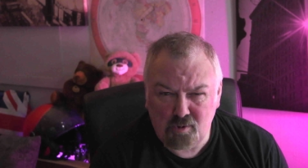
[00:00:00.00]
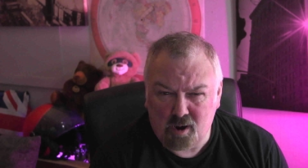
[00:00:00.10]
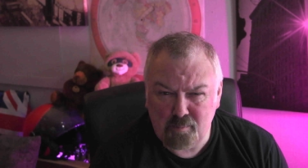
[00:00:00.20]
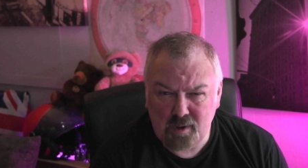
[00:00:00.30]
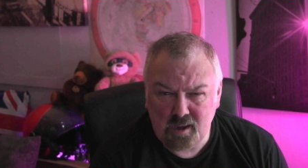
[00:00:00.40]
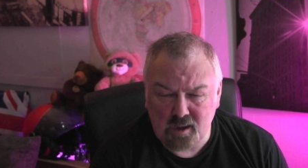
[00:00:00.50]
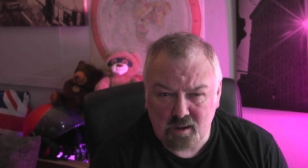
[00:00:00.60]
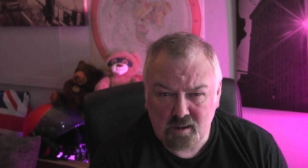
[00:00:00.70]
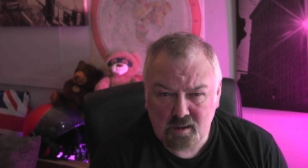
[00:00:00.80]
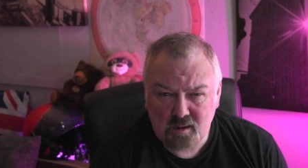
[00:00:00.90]
up, mate.
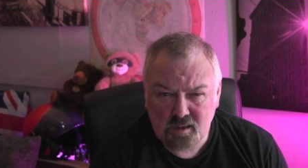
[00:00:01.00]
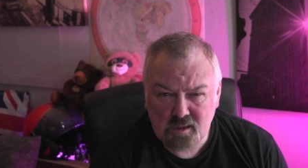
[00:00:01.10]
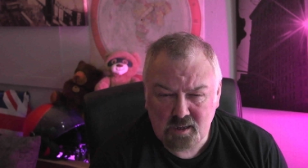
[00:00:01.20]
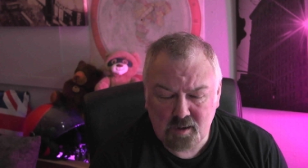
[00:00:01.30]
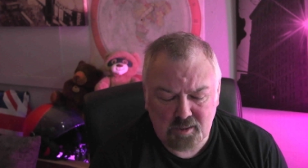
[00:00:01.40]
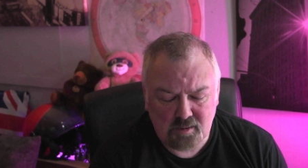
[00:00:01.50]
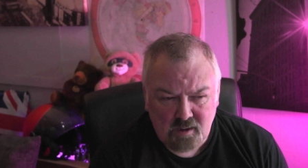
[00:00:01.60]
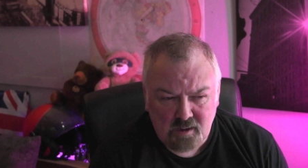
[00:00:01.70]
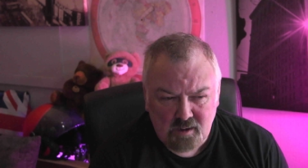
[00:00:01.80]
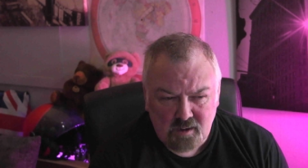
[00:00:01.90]
I mean,
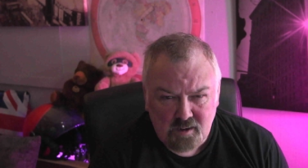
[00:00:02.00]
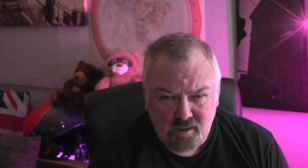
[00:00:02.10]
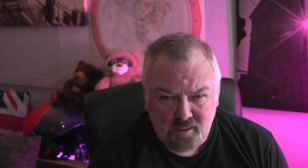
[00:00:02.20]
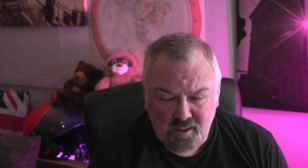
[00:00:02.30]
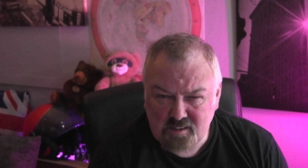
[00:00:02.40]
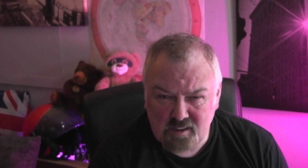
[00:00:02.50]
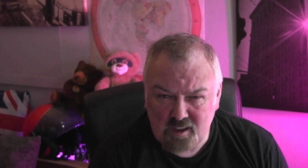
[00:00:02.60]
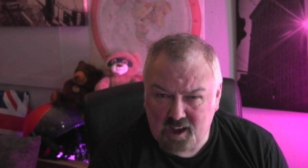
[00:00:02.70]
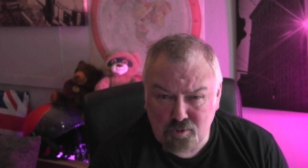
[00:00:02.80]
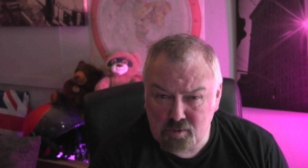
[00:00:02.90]
this
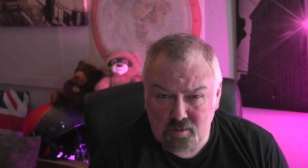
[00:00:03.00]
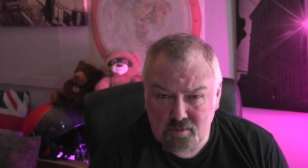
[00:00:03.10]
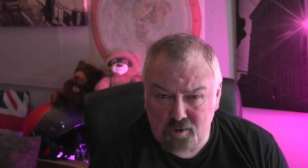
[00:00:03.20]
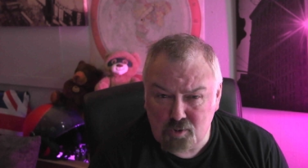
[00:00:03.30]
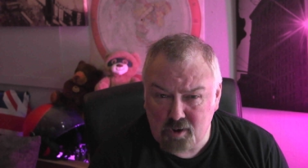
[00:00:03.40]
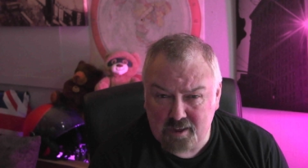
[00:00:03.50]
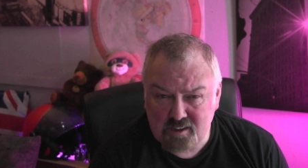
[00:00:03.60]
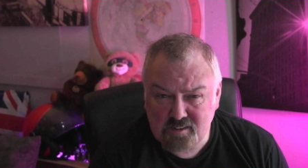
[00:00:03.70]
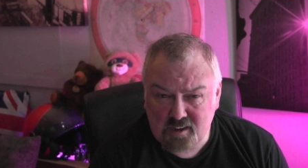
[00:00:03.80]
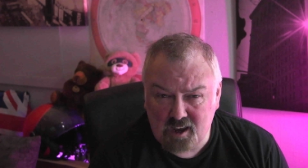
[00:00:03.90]
I don't like
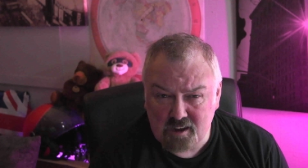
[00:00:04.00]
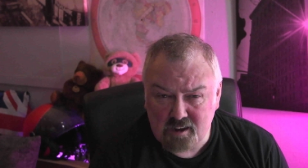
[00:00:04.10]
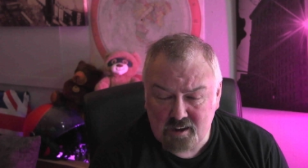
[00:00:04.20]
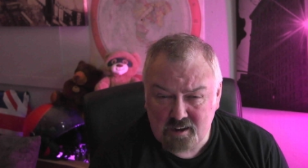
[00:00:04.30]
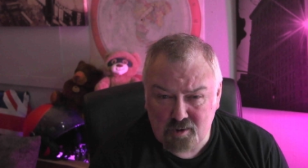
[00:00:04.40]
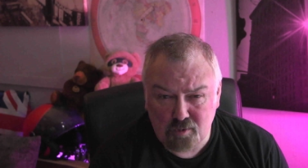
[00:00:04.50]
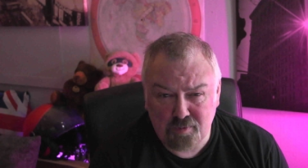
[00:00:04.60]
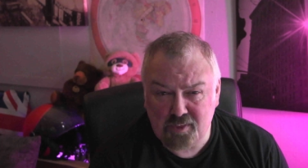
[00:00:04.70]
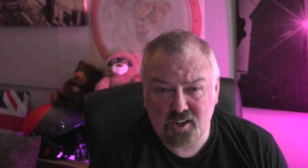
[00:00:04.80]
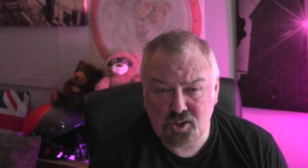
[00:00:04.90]
this guy. I don't
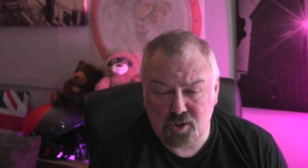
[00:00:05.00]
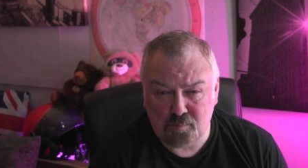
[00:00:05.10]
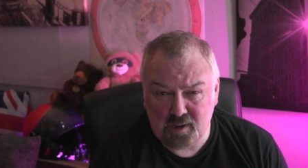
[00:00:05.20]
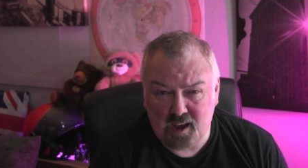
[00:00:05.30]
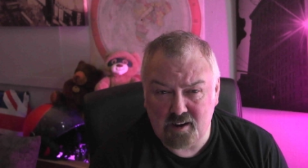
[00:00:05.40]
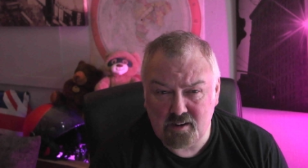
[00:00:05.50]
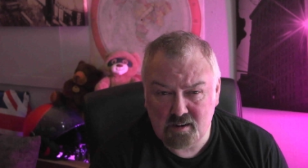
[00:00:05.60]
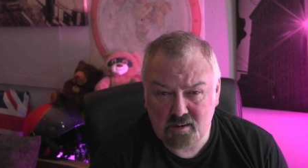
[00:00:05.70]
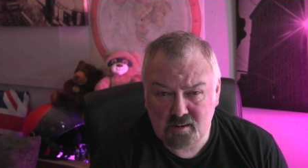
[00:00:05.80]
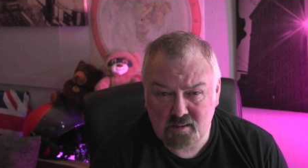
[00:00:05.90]
think he should be in
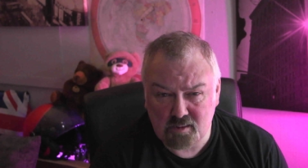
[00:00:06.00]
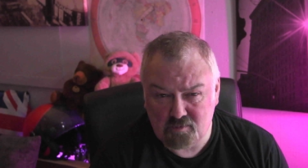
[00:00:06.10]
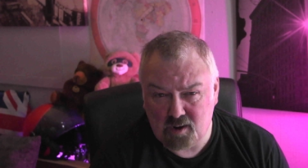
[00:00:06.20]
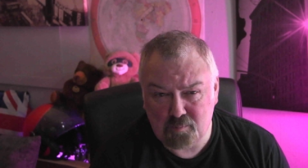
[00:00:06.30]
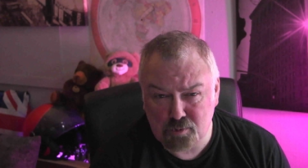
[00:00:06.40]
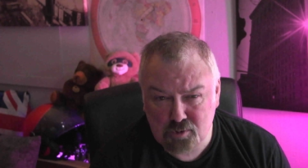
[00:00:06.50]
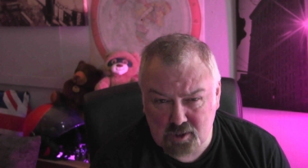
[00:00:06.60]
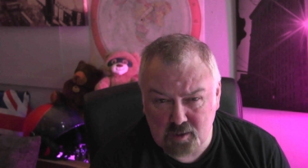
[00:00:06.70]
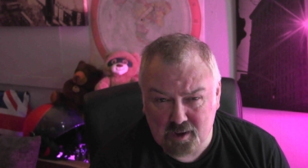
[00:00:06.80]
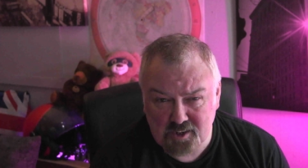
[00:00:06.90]
the Red Bull
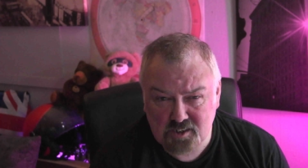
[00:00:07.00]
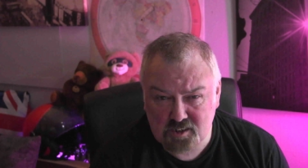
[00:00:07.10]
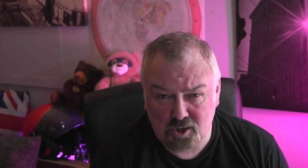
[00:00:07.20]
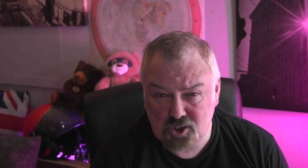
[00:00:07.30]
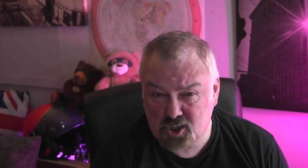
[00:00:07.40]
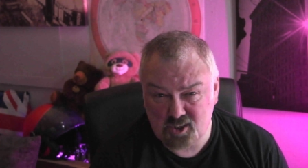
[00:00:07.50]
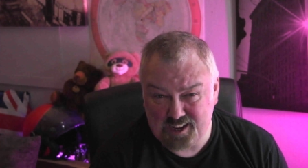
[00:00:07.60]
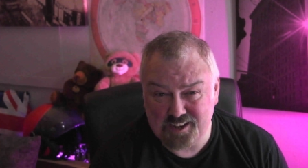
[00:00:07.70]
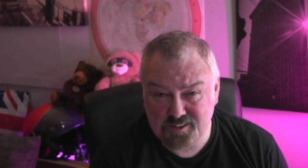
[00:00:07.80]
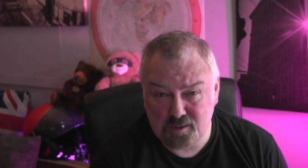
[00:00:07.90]
team as such because he
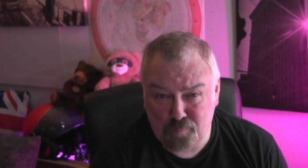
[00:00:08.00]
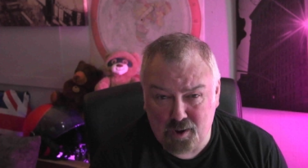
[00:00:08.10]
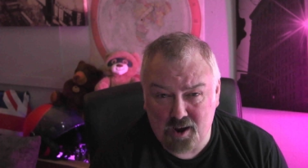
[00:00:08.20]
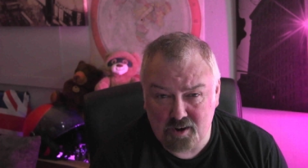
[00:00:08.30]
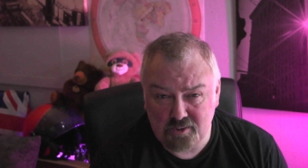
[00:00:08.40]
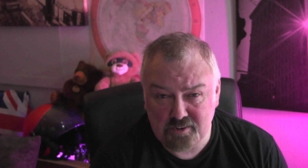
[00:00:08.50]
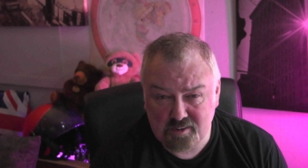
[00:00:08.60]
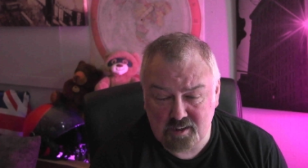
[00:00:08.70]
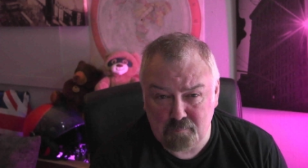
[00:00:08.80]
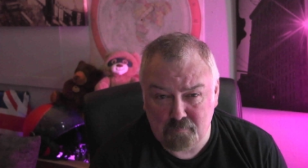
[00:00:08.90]
isn't part of the
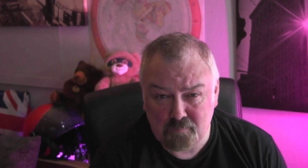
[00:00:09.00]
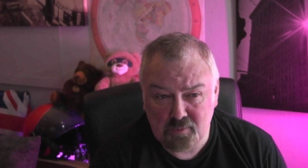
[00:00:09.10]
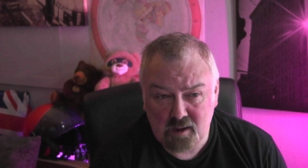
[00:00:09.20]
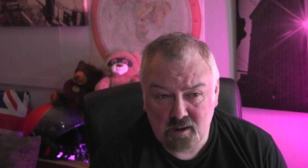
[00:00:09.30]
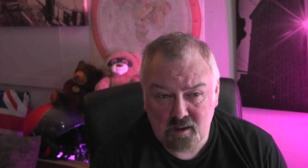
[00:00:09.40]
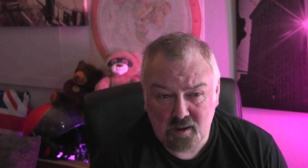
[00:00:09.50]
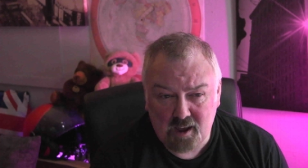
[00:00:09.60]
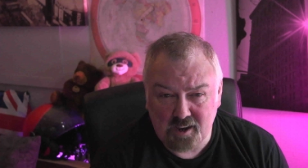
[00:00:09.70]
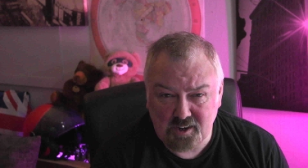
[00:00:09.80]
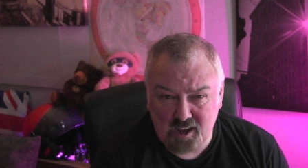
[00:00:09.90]
team.
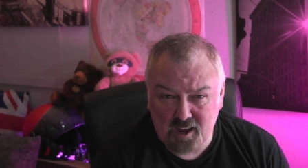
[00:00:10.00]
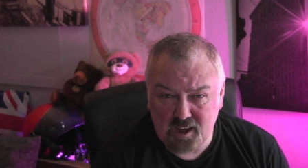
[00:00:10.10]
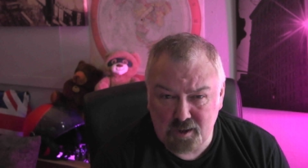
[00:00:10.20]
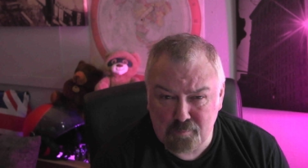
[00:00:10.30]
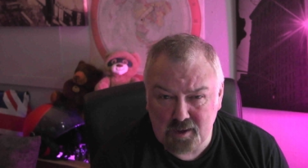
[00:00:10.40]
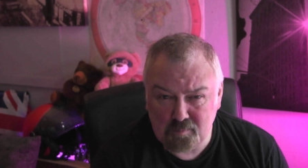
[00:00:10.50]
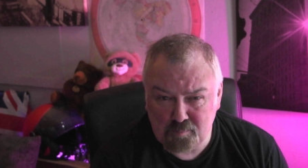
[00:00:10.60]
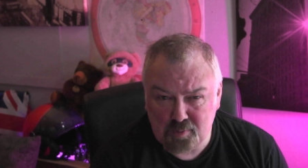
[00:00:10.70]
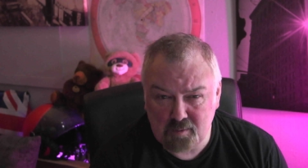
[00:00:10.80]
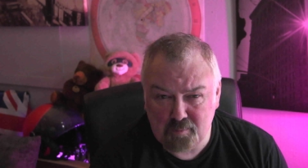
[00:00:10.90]
And yeah, he might
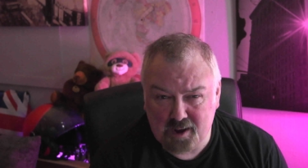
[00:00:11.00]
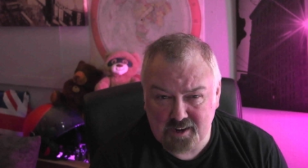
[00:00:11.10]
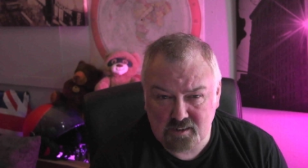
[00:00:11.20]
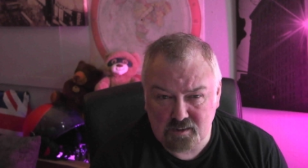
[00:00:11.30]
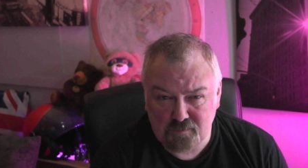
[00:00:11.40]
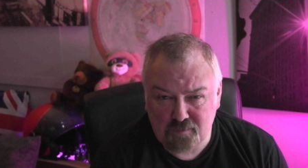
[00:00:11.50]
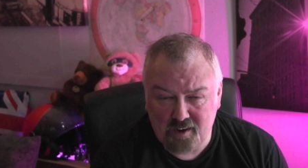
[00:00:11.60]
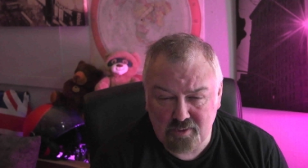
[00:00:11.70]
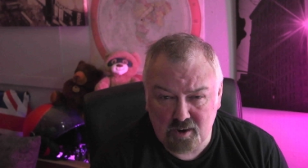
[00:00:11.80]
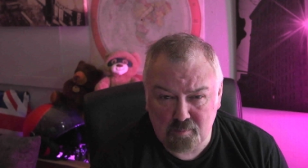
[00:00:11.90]
be Max's
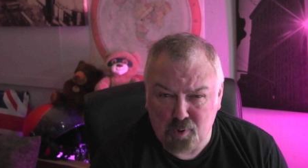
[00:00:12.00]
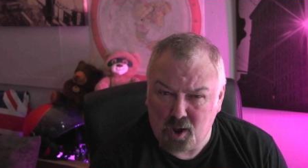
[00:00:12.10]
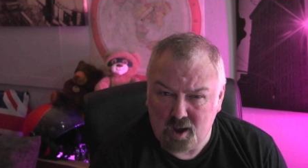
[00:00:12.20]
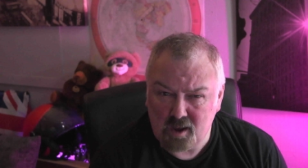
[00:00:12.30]
father, but